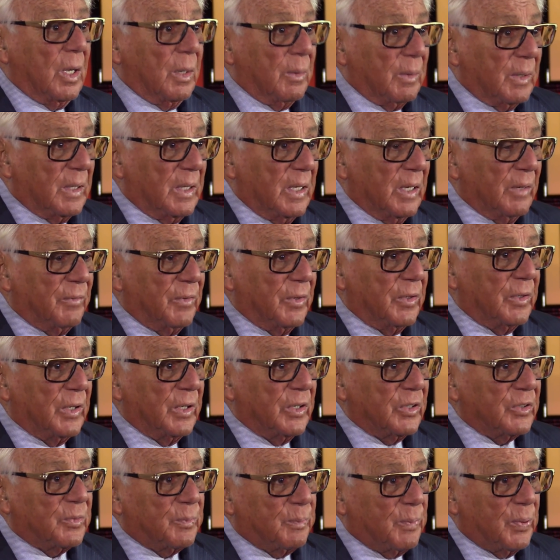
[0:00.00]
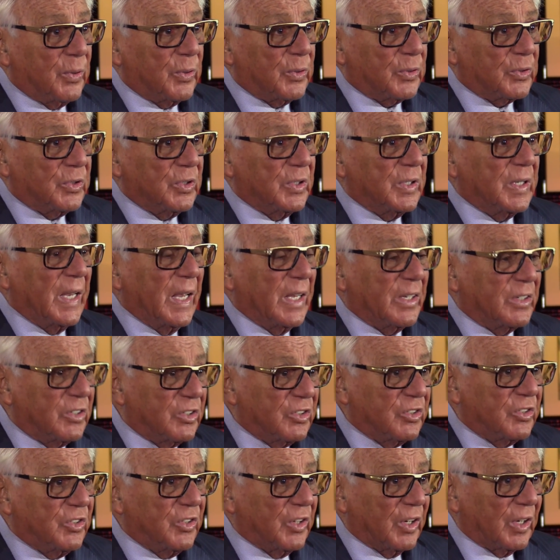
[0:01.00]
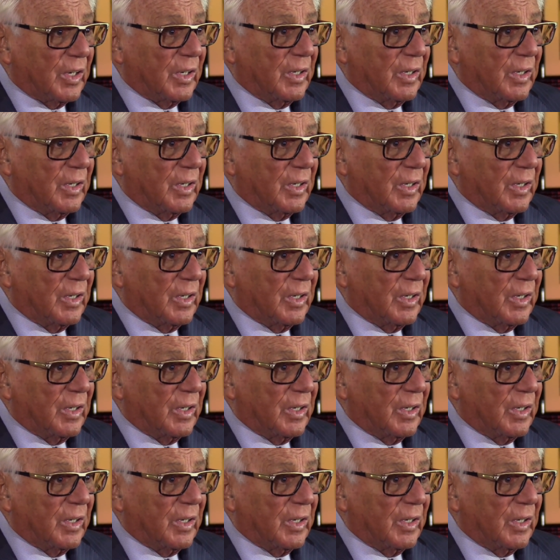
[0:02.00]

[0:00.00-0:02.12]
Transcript: giving this person that's sick.